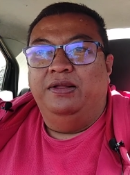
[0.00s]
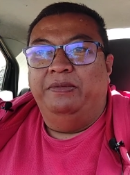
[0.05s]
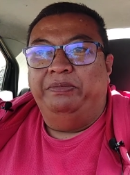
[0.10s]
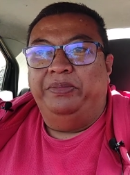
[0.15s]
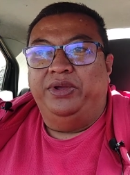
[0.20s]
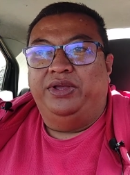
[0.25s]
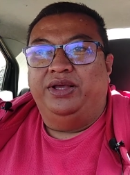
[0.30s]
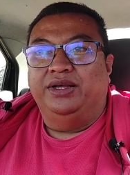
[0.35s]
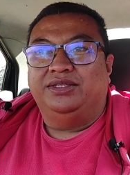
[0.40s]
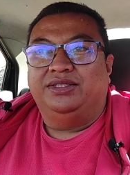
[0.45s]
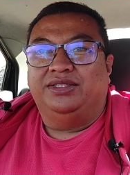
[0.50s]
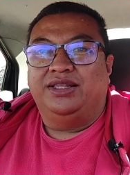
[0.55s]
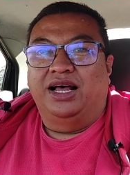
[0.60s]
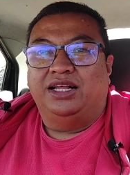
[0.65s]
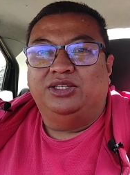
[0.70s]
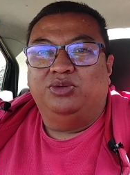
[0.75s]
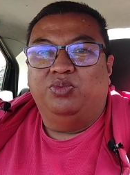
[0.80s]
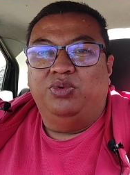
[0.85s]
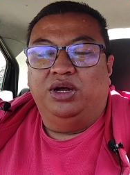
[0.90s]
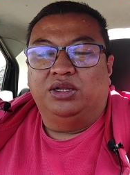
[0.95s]
Because
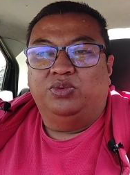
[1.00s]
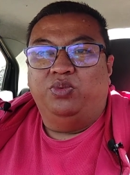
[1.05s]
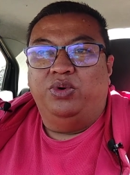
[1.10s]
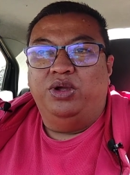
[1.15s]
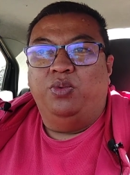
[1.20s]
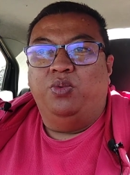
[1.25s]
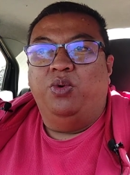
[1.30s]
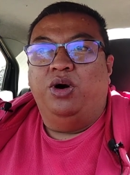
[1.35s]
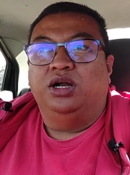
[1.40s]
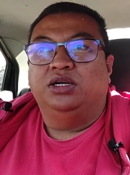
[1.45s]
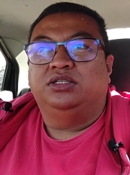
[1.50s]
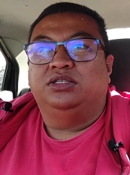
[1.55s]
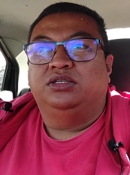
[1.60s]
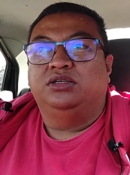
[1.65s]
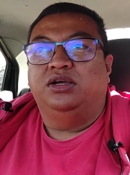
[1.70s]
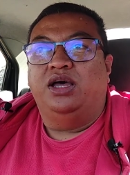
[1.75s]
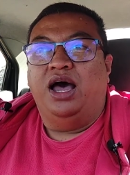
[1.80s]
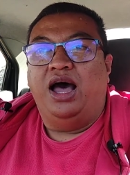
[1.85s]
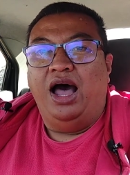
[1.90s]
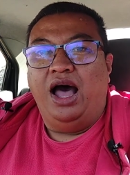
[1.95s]
that's what we want to
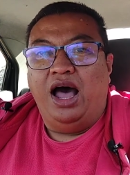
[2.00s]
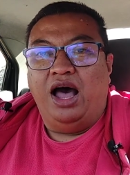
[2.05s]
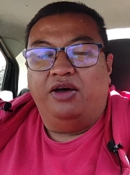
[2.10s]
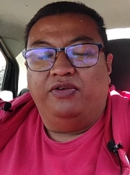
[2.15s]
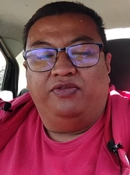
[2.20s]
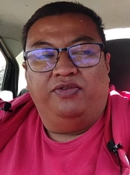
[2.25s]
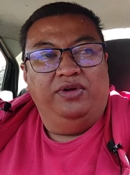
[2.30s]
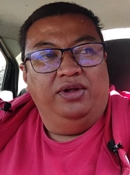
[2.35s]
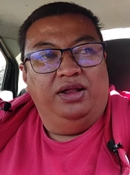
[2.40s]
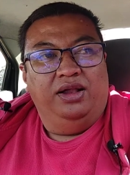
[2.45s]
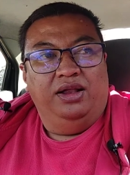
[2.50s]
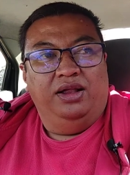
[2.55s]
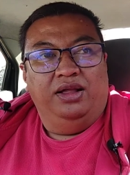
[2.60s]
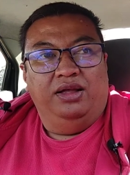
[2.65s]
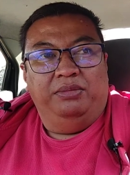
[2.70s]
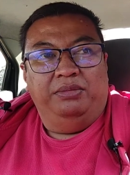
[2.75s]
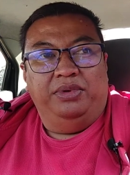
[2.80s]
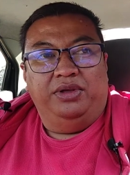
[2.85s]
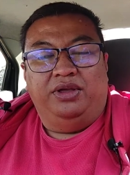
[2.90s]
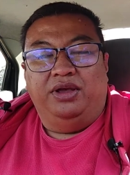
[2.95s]
have,
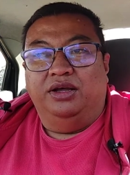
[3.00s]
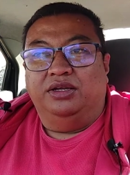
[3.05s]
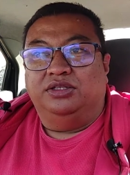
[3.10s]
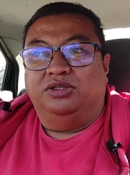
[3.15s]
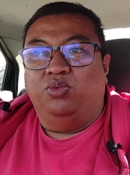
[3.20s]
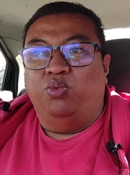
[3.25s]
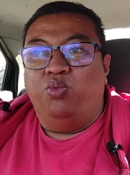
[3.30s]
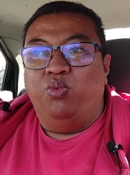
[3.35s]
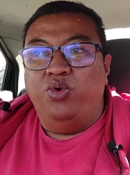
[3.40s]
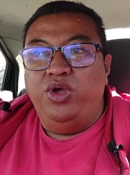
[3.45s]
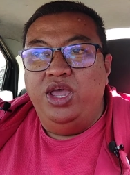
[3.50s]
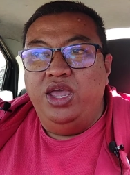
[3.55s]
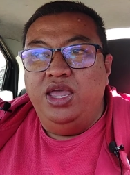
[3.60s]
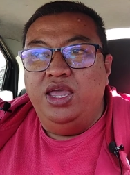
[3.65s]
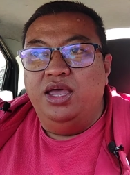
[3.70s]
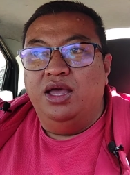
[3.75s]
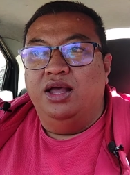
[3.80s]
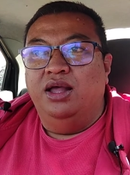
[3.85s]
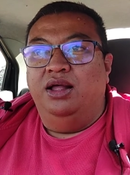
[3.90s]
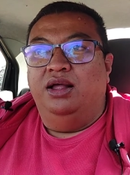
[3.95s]
because
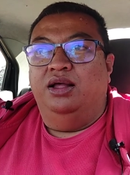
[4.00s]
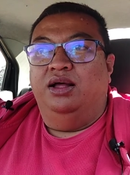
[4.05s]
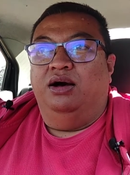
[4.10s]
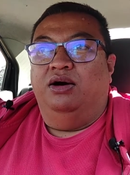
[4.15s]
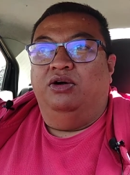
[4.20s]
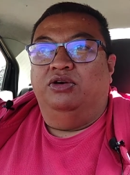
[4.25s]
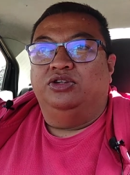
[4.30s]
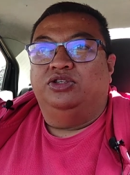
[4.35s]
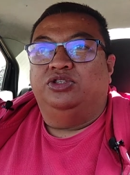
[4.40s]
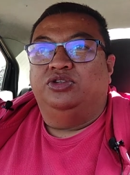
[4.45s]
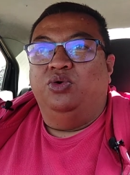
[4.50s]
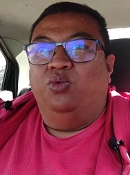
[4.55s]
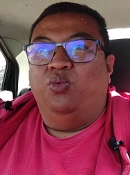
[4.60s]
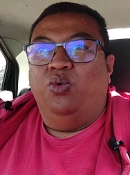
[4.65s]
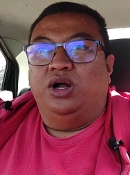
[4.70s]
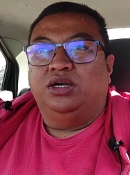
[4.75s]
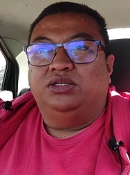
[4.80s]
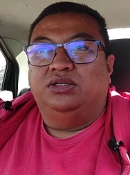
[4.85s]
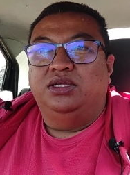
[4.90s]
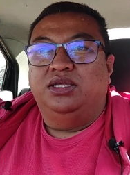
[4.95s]
we also
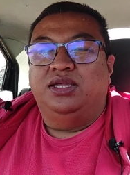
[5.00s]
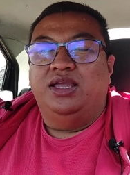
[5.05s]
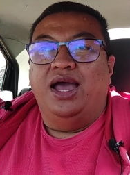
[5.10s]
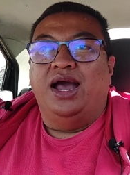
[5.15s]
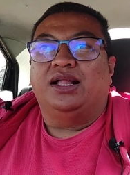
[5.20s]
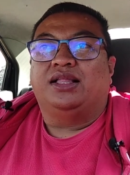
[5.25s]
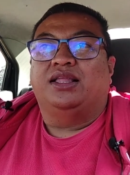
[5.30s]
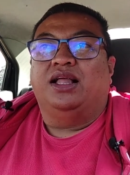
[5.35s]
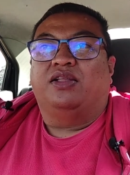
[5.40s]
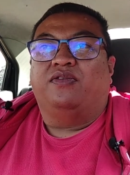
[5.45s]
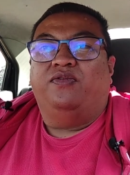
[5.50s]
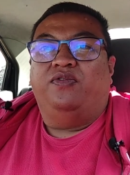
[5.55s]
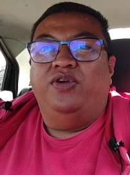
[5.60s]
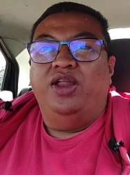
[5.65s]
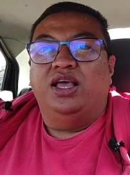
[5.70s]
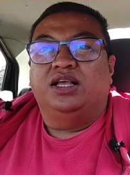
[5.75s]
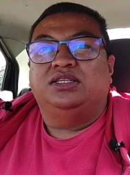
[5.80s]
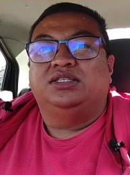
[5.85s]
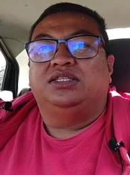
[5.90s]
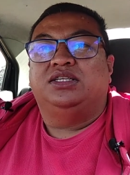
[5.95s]
want to get that
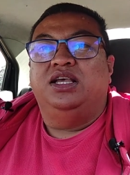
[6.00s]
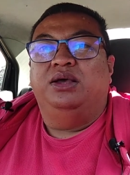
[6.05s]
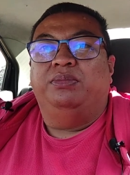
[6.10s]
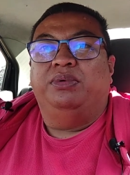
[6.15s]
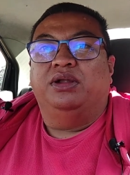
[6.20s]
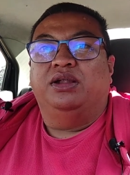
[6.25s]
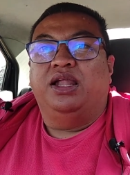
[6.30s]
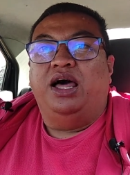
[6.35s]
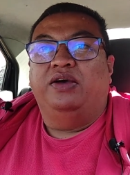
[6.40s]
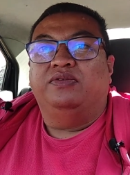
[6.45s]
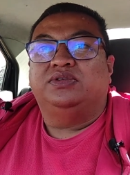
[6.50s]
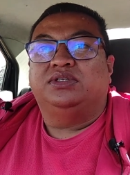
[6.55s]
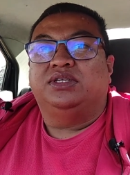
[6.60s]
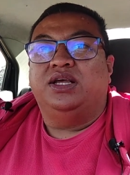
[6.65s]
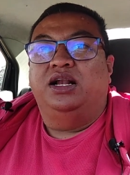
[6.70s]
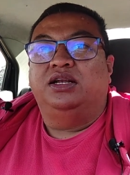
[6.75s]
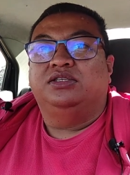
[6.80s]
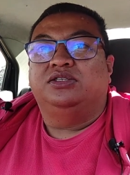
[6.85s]
flexible lifestyle.